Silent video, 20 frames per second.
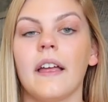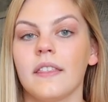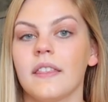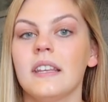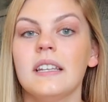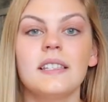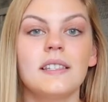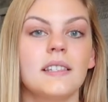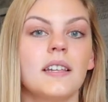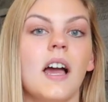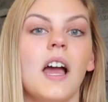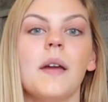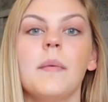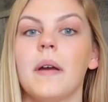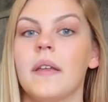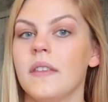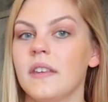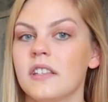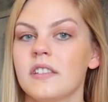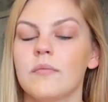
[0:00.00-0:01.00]
At this time,
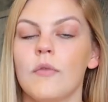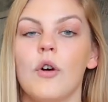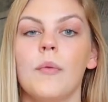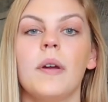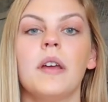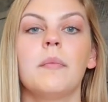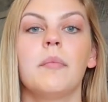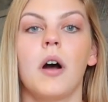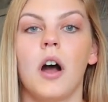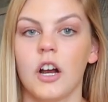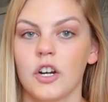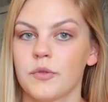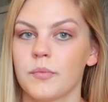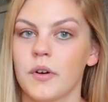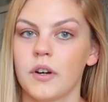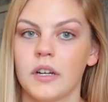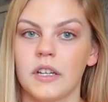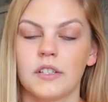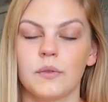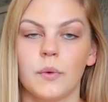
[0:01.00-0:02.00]
at this moment,
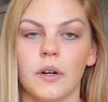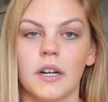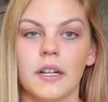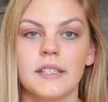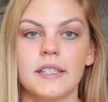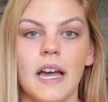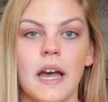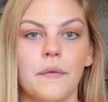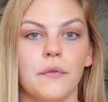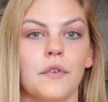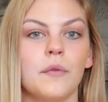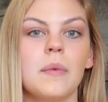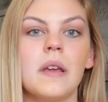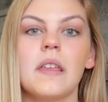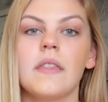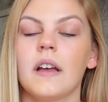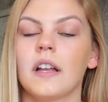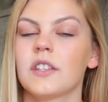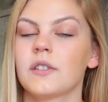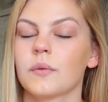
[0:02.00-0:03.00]
Poshmark is where it's at for
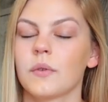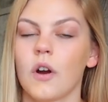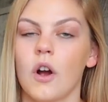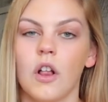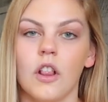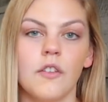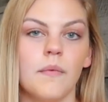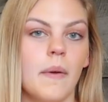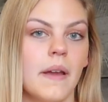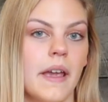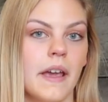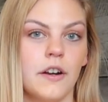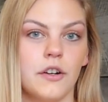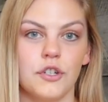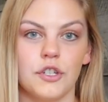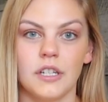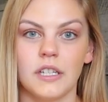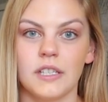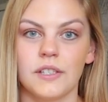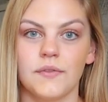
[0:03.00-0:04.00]
me. That's where all of my
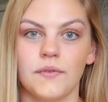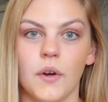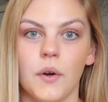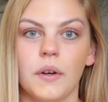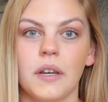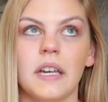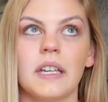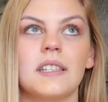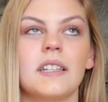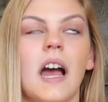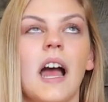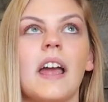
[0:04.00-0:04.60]
energy is focused.